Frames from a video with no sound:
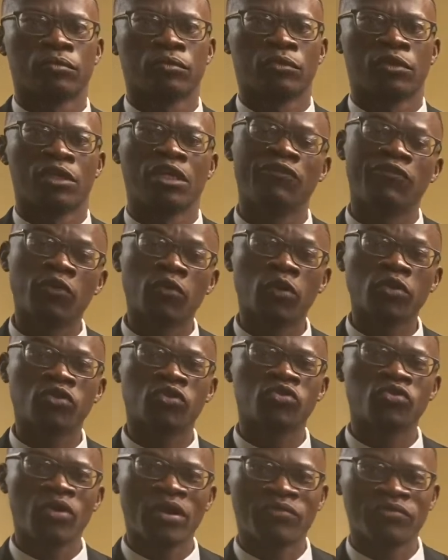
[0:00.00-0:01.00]
If you want to
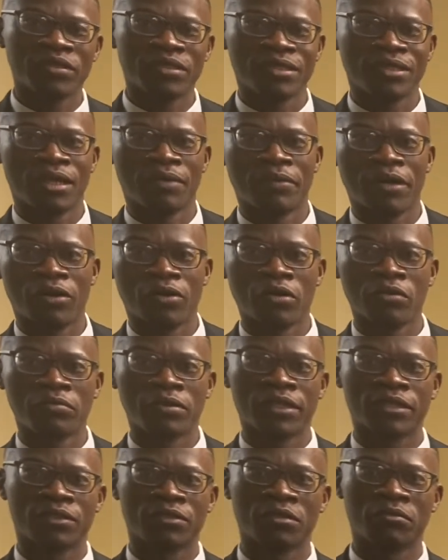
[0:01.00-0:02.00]
know everything about
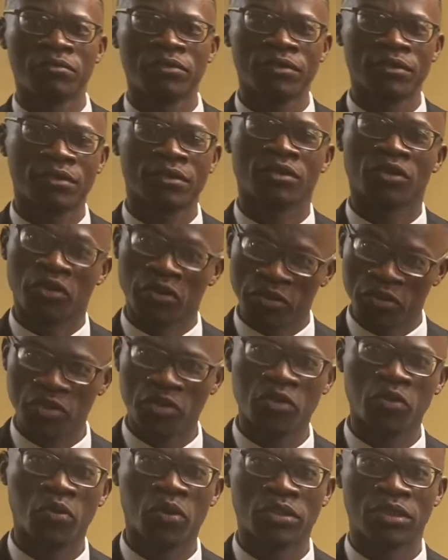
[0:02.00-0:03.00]
complex numbers, continue
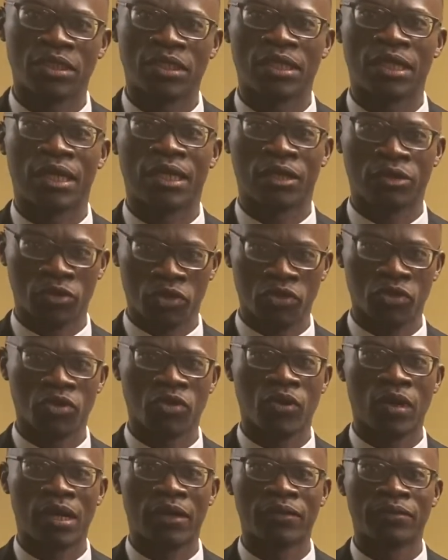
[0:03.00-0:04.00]
watching and I'll show you
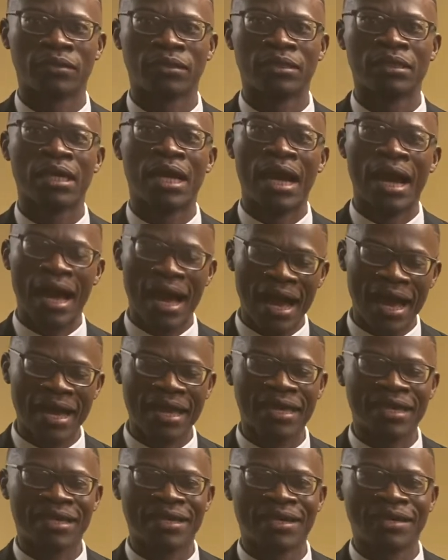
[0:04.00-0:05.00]
how.
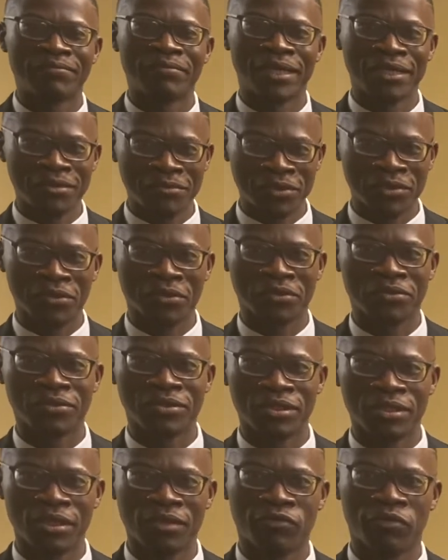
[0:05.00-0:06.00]
Hi, my name is Dr.
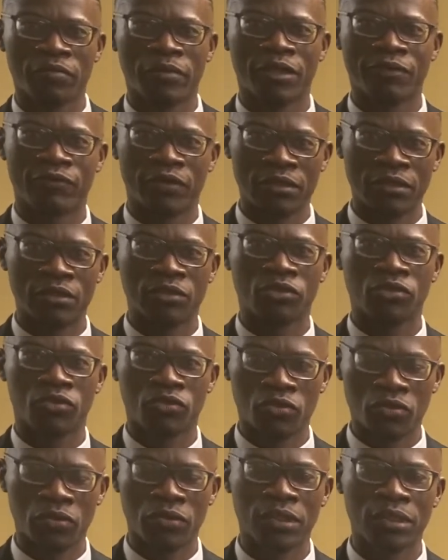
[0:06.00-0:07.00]
Jide from Advantage
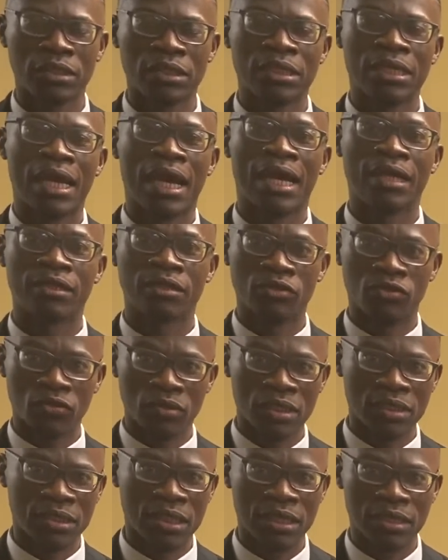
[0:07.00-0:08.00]
Tutoring, and in
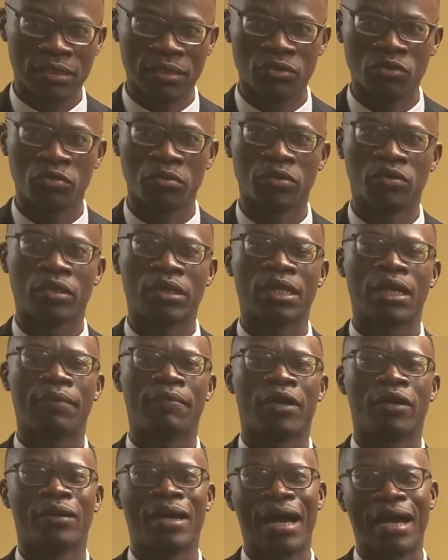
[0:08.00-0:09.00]
today's lesson we'll be talking
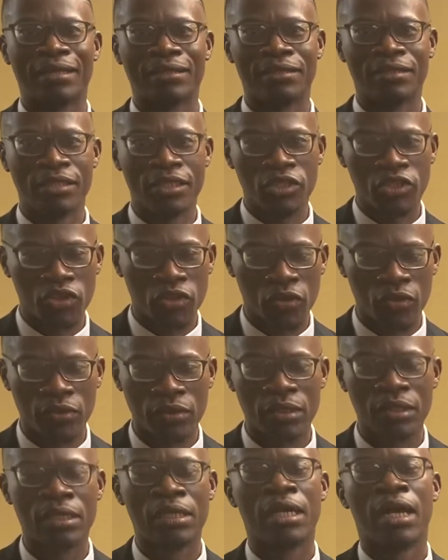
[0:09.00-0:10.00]
about addition
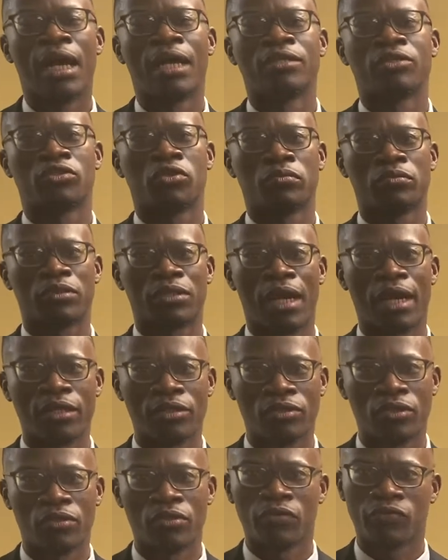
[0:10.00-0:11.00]
and
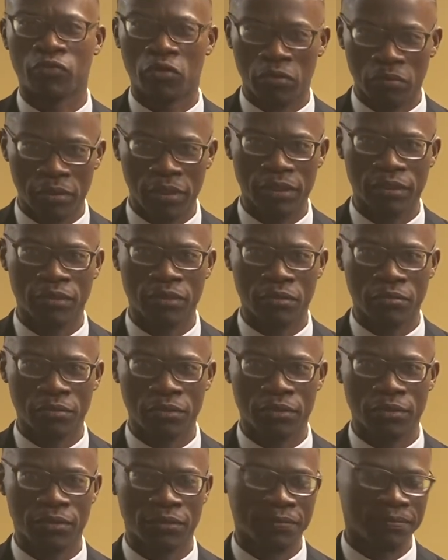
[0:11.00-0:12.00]
subtraction of complex
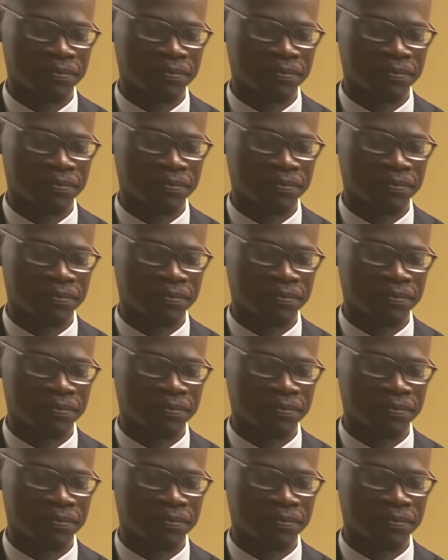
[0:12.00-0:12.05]
numbers.